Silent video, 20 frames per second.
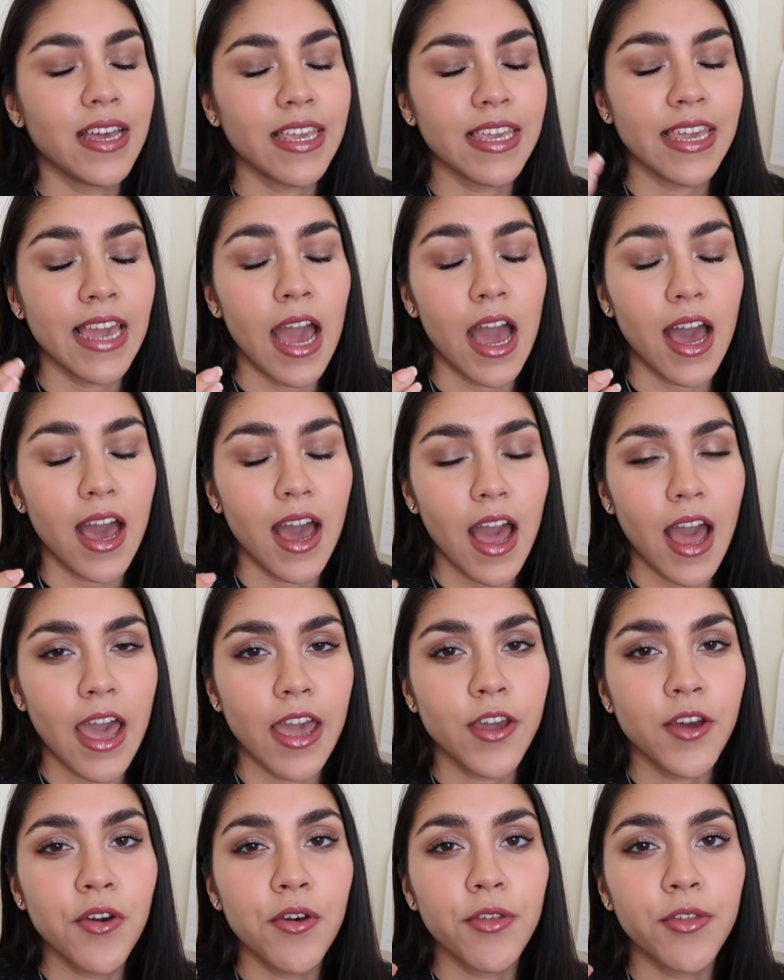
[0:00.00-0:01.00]
yeah,
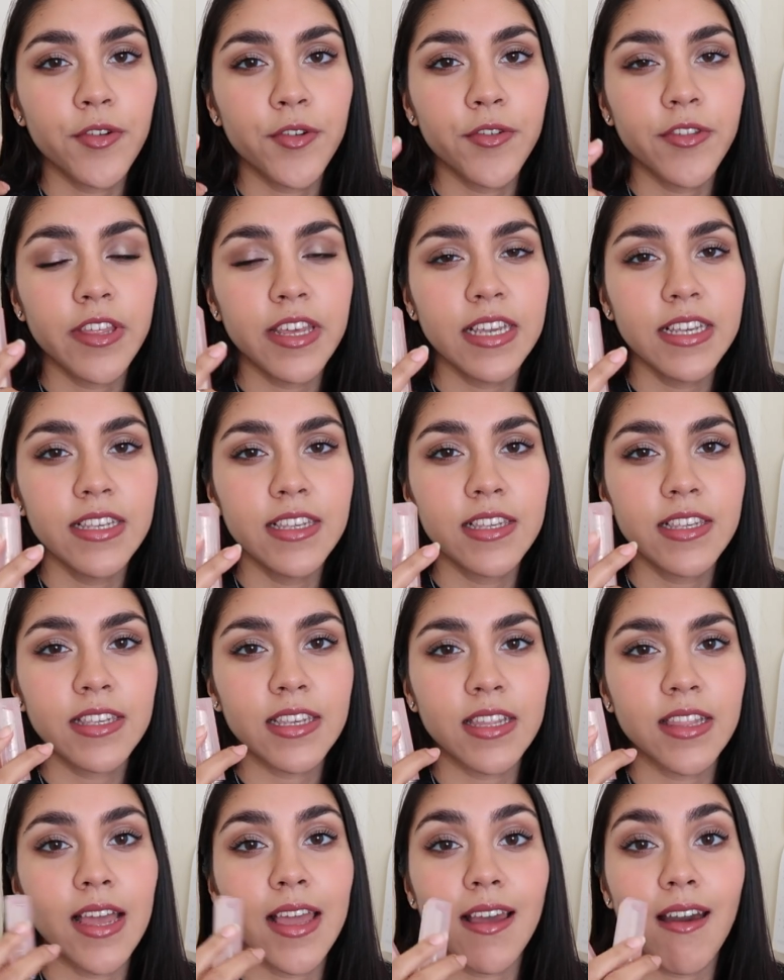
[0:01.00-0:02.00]
I go through these
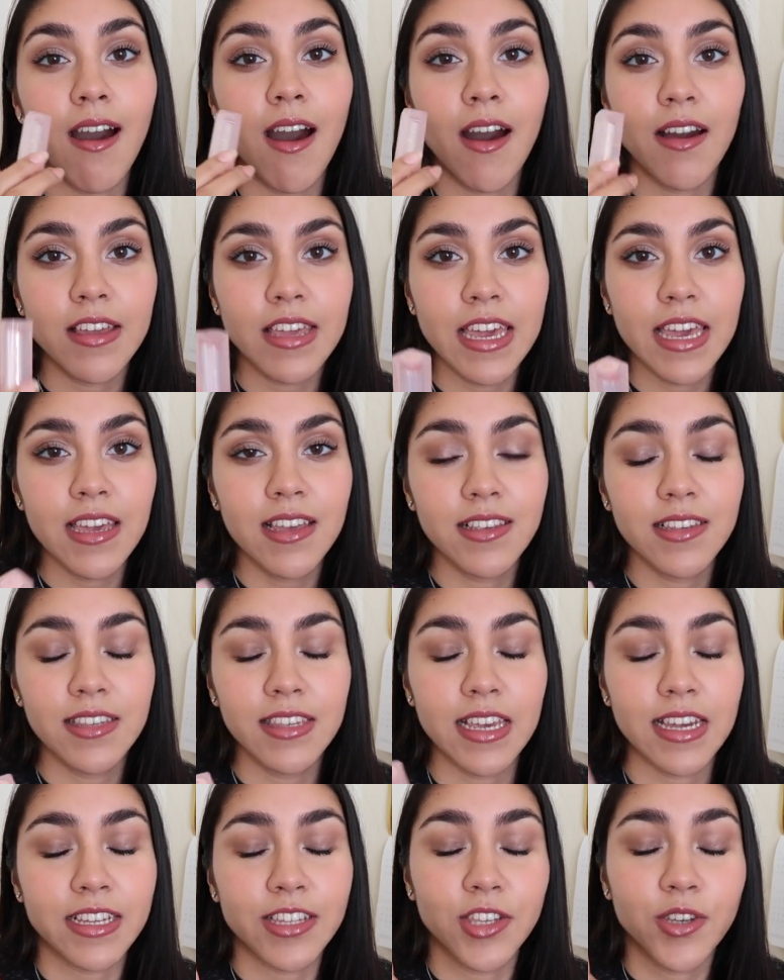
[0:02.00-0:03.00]
like hotcakes,
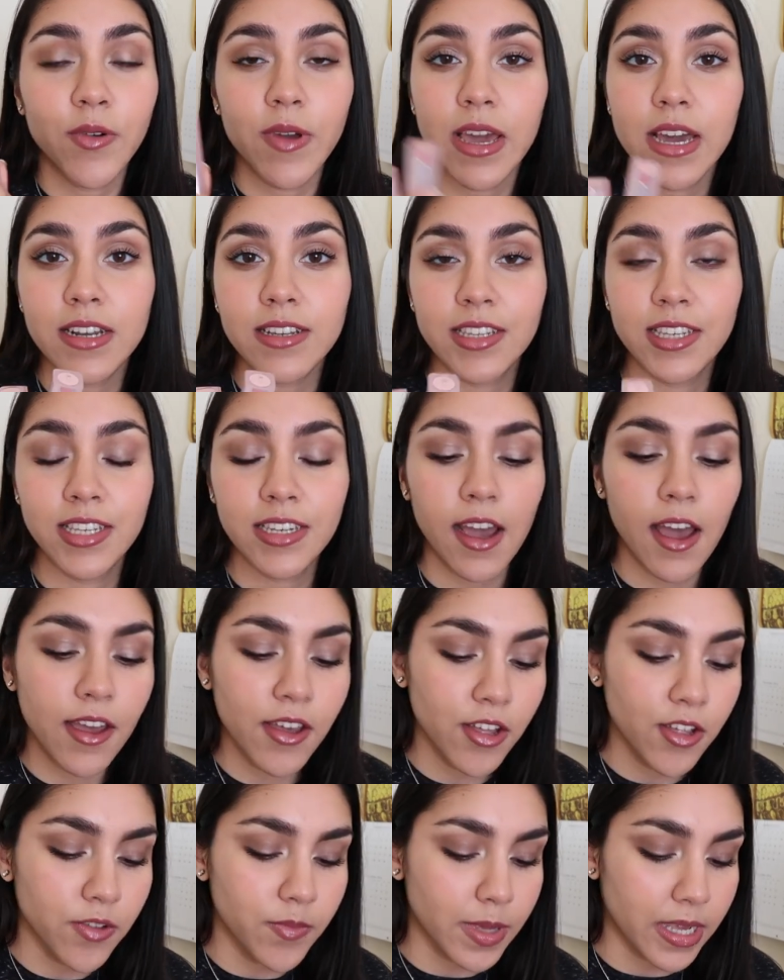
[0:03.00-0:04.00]
like it's going out of
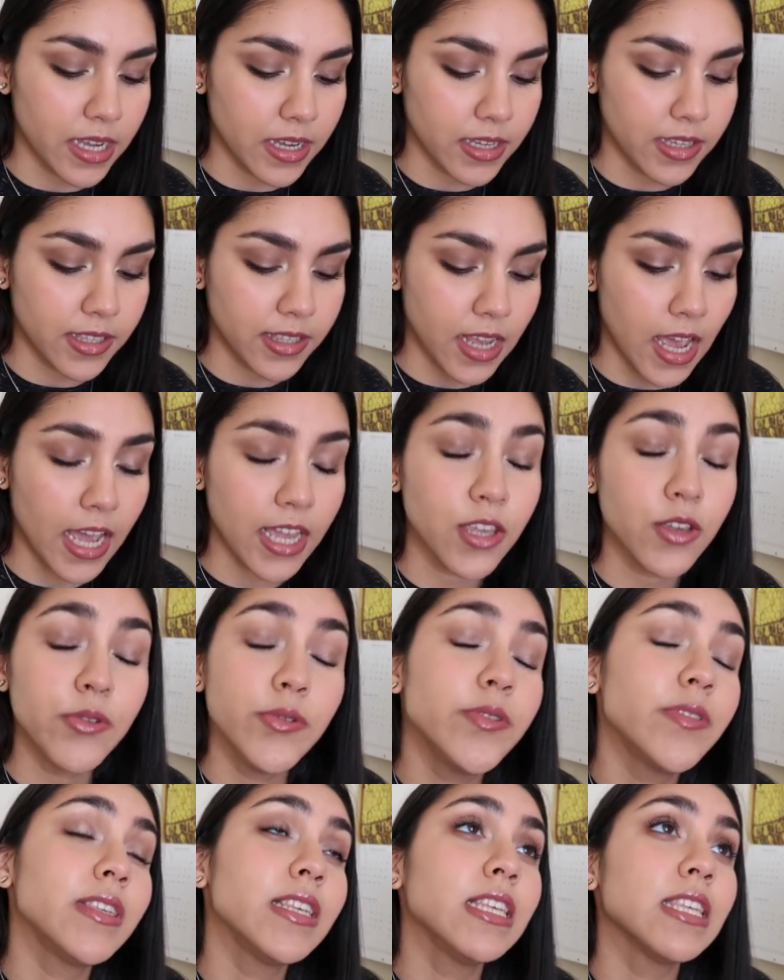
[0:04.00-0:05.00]
style, because I
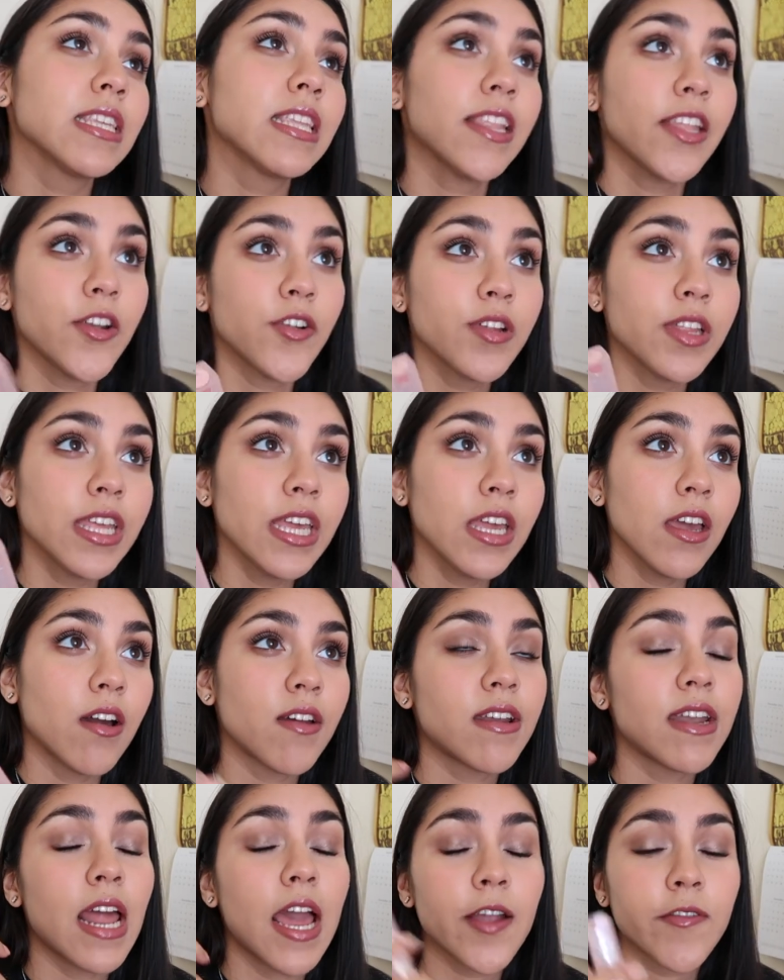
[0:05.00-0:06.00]
use these literally
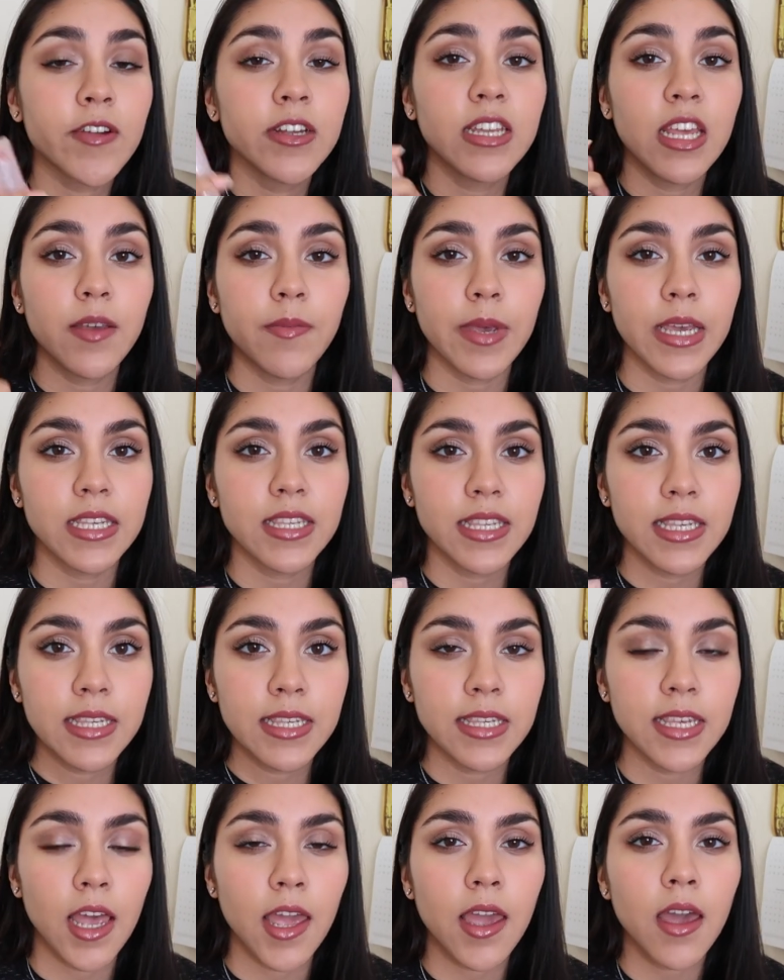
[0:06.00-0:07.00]
on an everyday
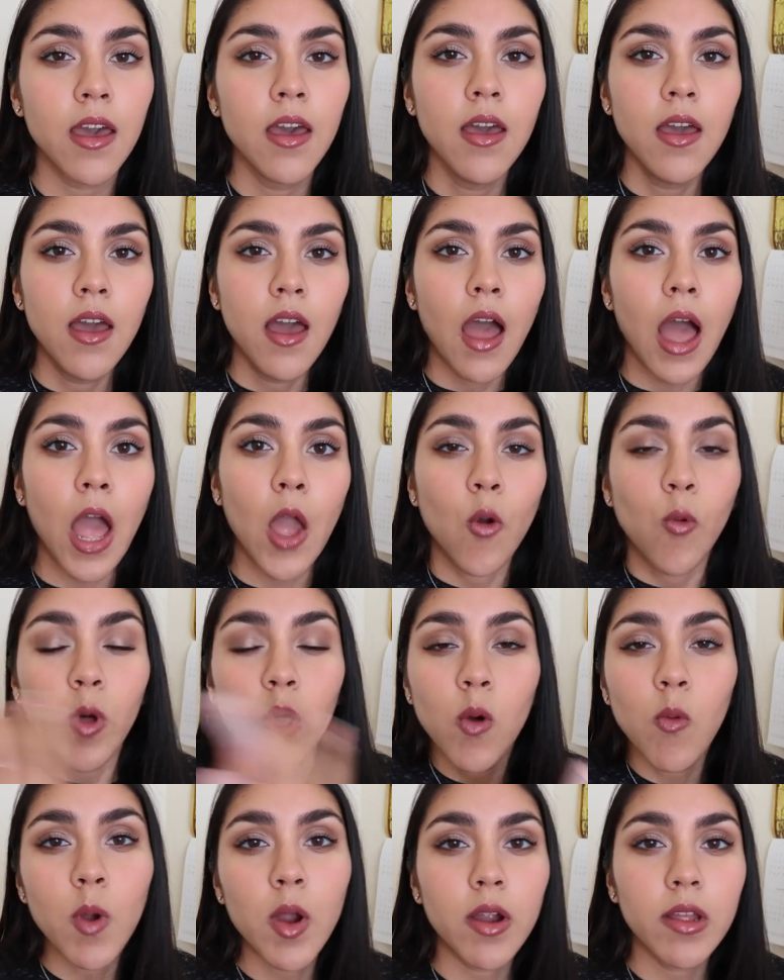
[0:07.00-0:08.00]
basis. Like, I
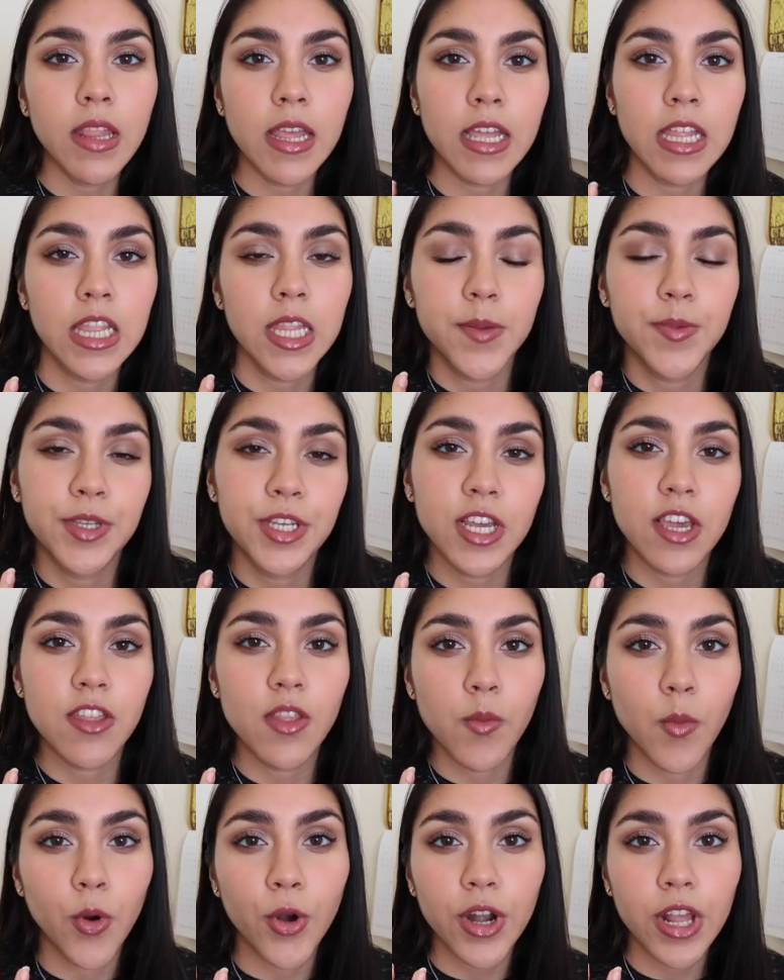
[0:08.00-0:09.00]
will wear like a lipstick in
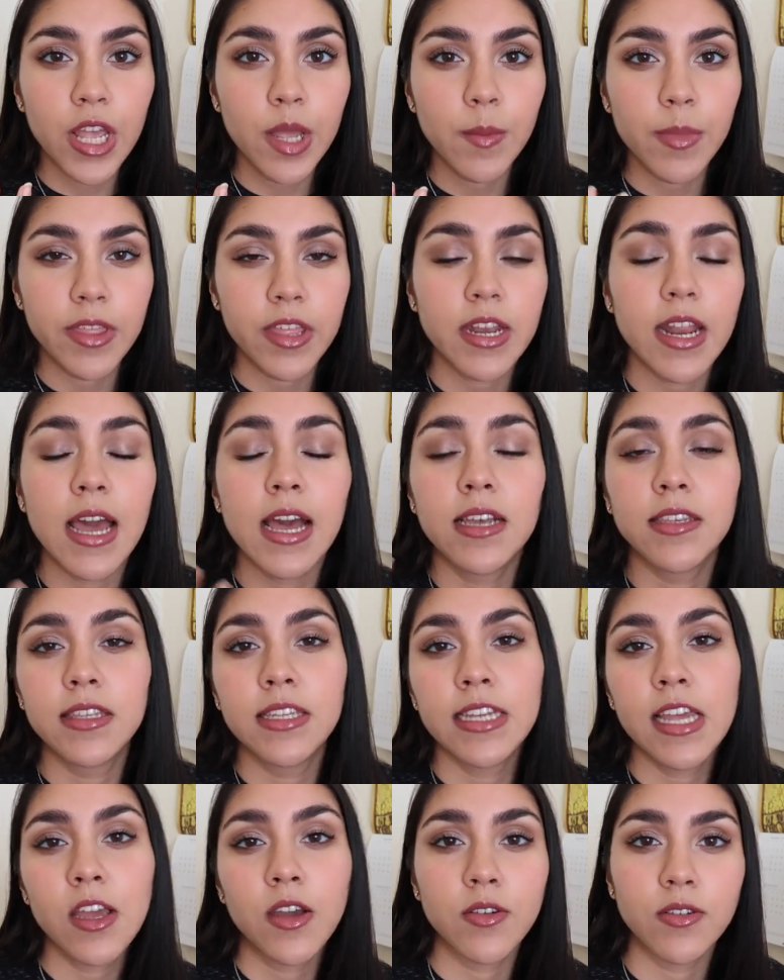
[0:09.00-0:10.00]
the morning, but then as the
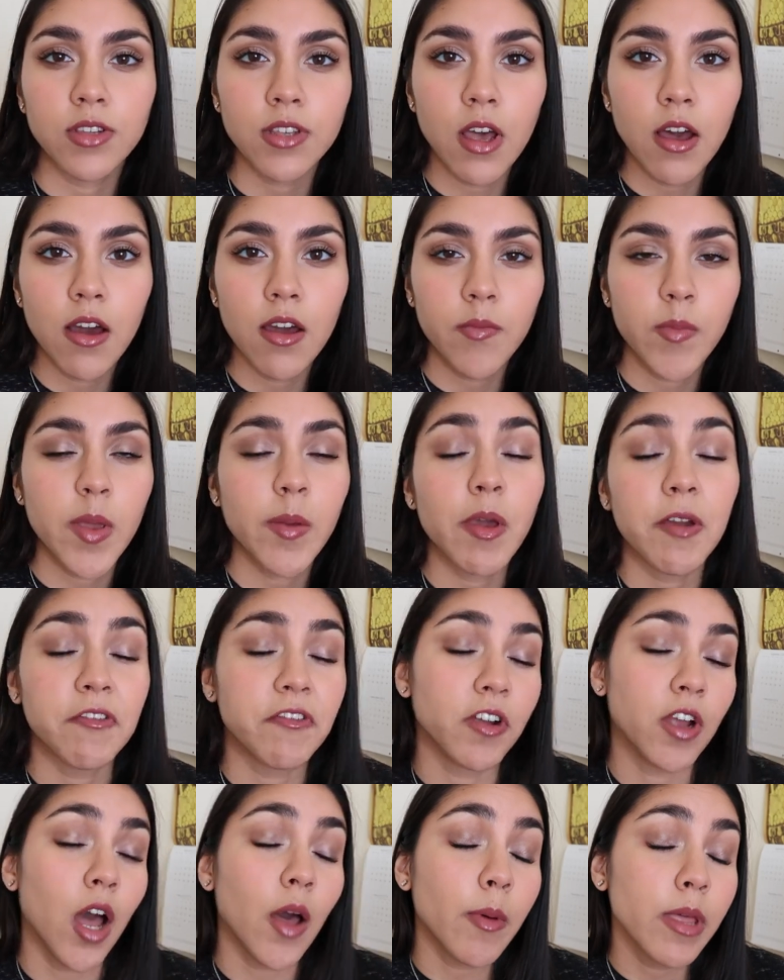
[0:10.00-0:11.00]
day goes on, maybe I
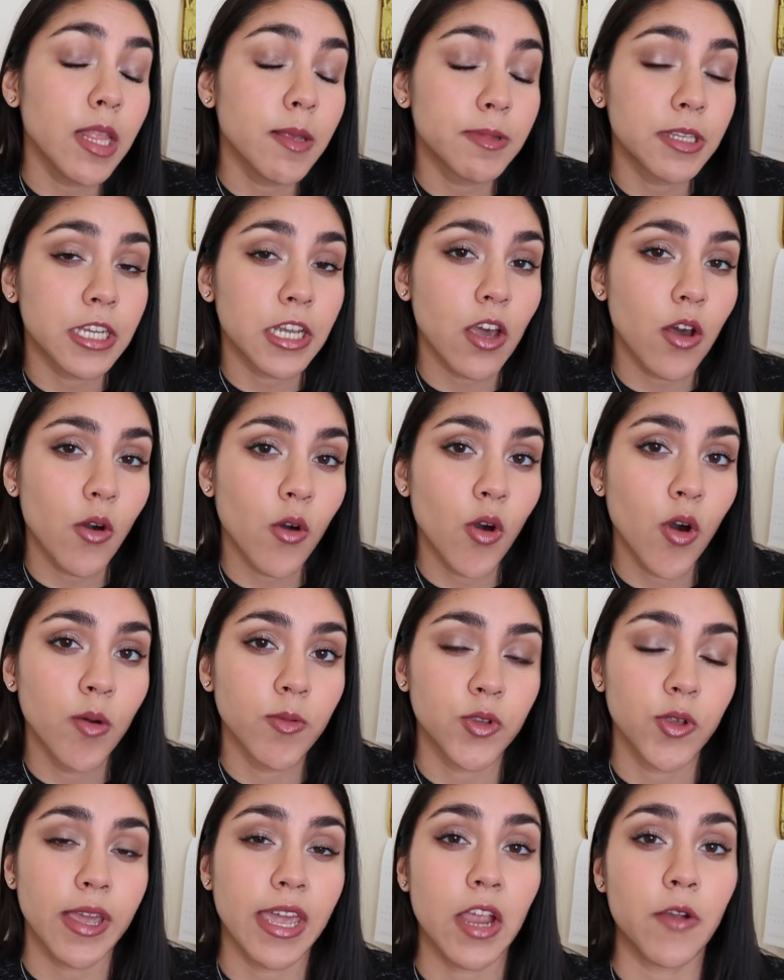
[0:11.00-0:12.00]
forgot my lipstick at home,
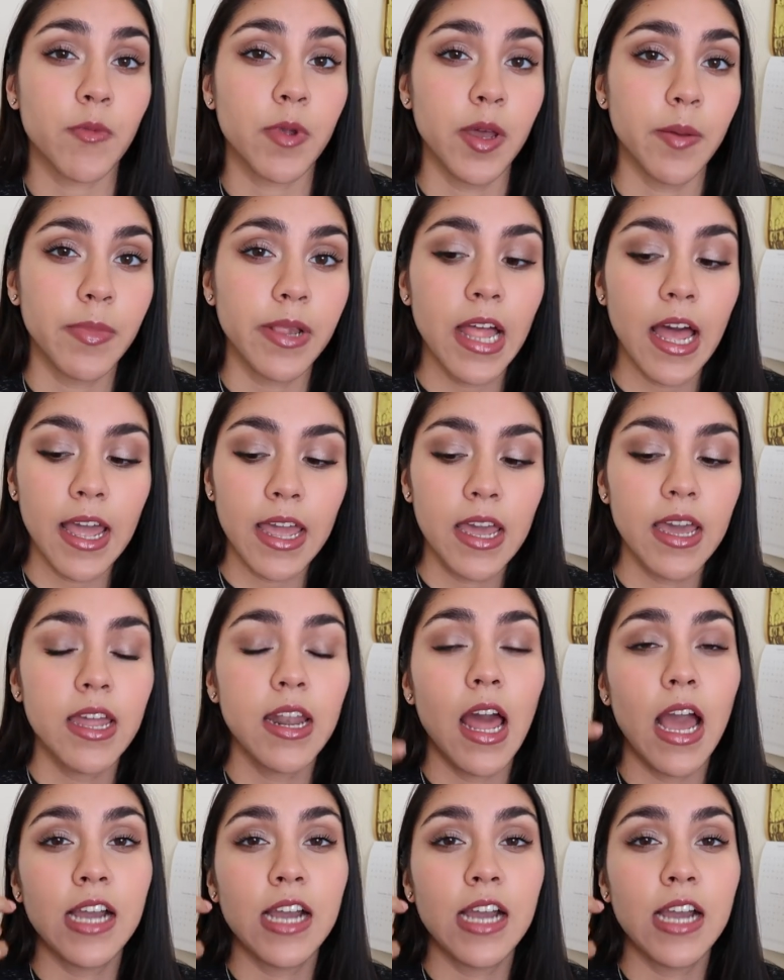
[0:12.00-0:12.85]
so I can't reapply it.